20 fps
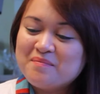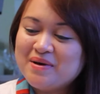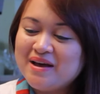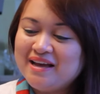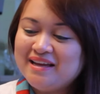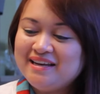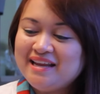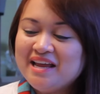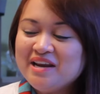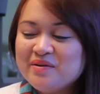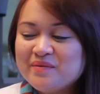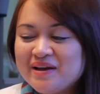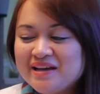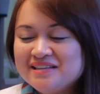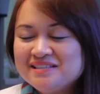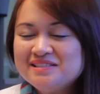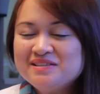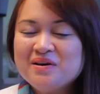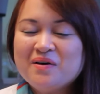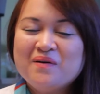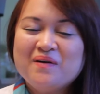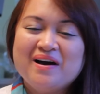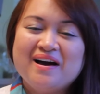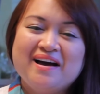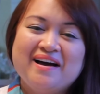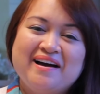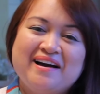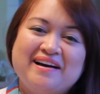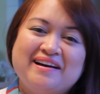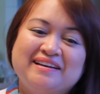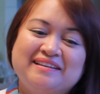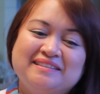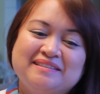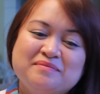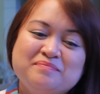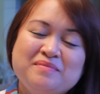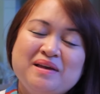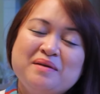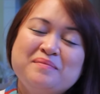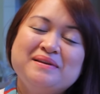But anyway, so
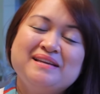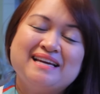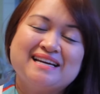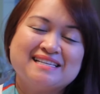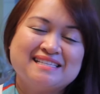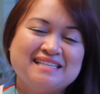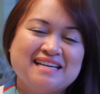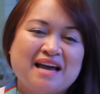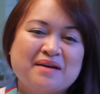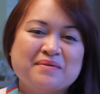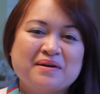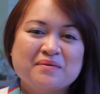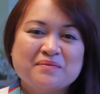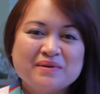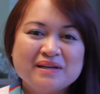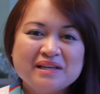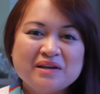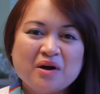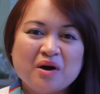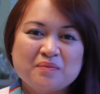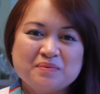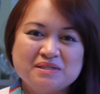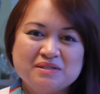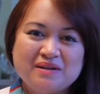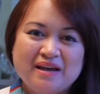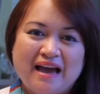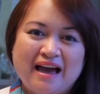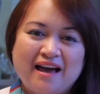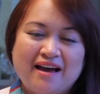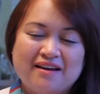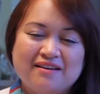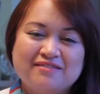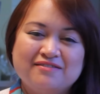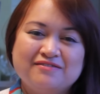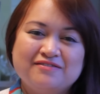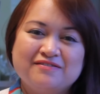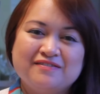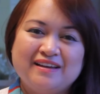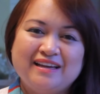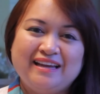uh, maybe next time. I really hope to
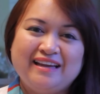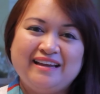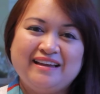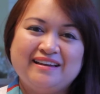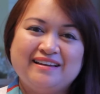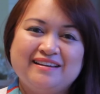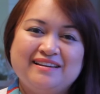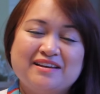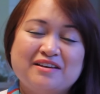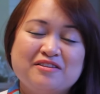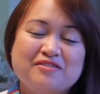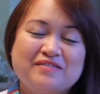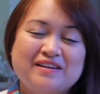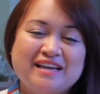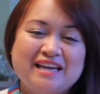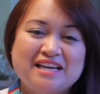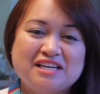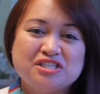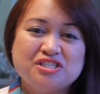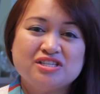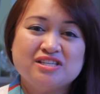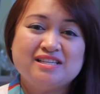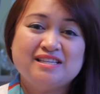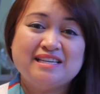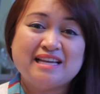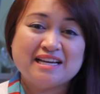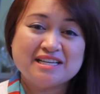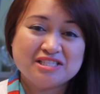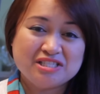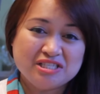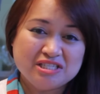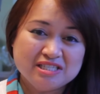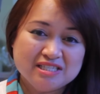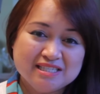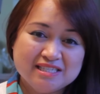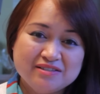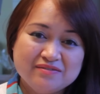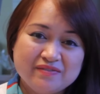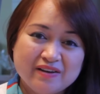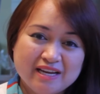have a, another vacation next
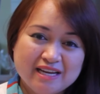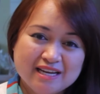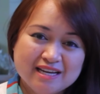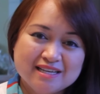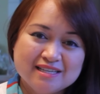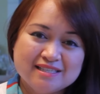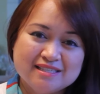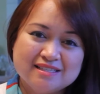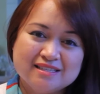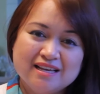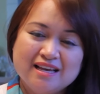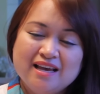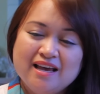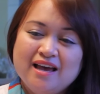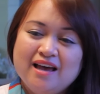year in Vegas.